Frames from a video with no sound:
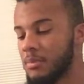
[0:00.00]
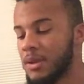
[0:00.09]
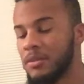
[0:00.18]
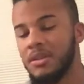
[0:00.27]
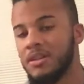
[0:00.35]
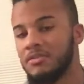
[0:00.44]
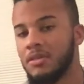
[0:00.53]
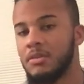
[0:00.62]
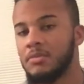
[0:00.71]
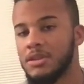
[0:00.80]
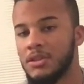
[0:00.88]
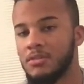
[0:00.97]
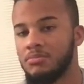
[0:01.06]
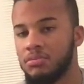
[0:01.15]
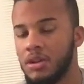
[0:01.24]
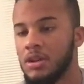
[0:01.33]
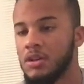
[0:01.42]
I'm not even gonna front. It's a
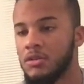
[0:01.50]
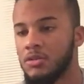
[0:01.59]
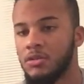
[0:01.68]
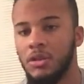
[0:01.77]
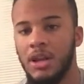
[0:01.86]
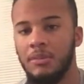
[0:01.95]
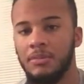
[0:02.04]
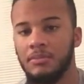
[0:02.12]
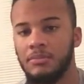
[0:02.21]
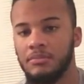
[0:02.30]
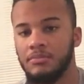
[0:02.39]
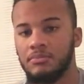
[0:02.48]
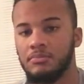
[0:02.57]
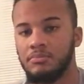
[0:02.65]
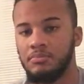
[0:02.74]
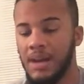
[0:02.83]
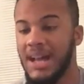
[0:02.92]
pretty cool album.
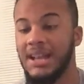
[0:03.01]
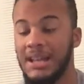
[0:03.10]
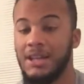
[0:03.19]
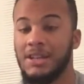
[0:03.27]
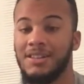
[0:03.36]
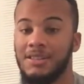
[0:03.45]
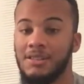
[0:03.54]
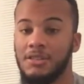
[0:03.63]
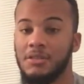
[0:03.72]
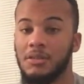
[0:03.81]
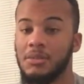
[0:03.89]
I like it, at least.